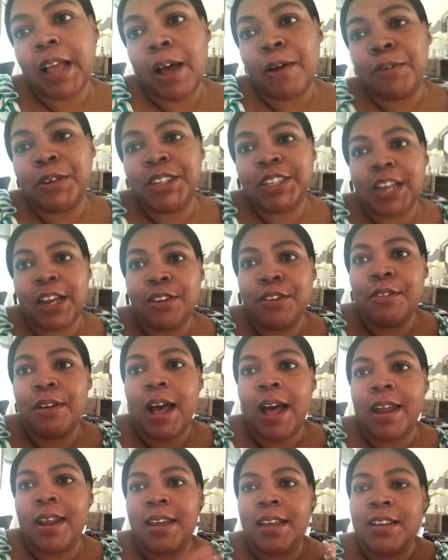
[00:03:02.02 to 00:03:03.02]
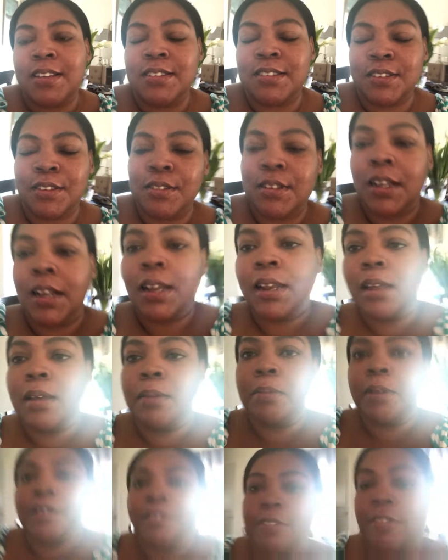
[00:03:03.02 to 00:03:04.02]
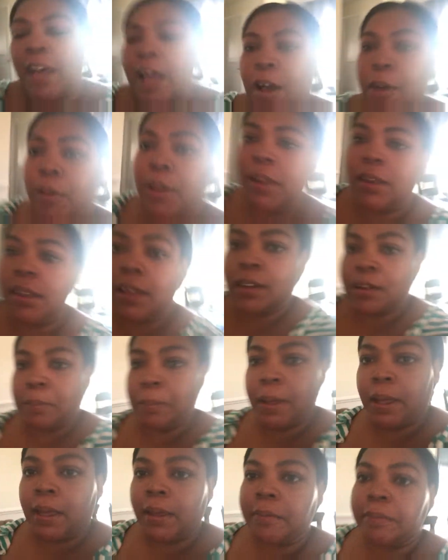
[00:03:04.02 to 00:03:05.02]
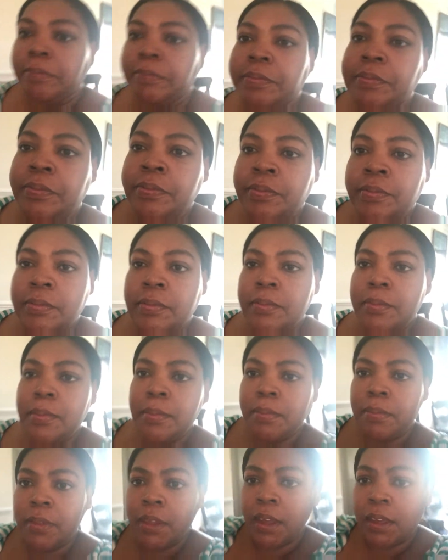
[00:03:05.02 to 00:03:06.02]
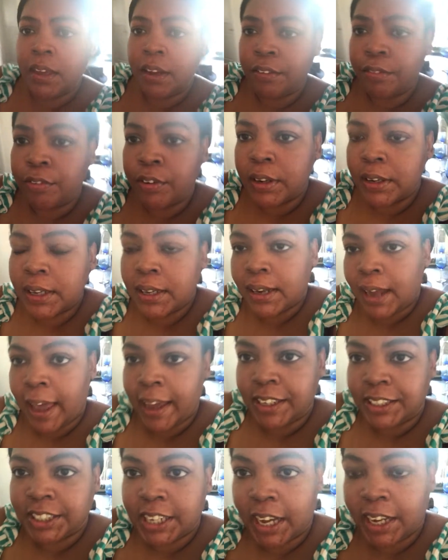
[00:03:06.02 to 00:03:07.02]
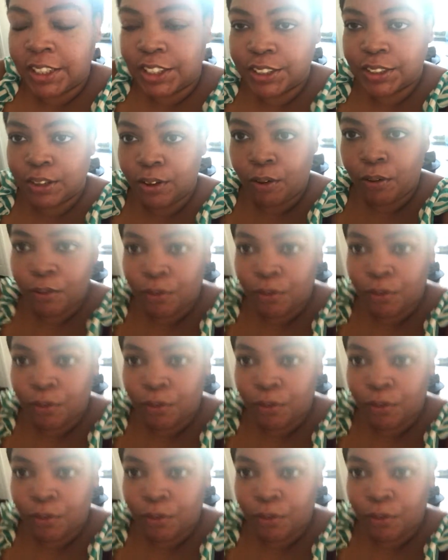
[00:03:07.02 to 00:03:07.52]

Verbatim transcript: I wish I knew how to insert the clip of how it looked, but it really like changed the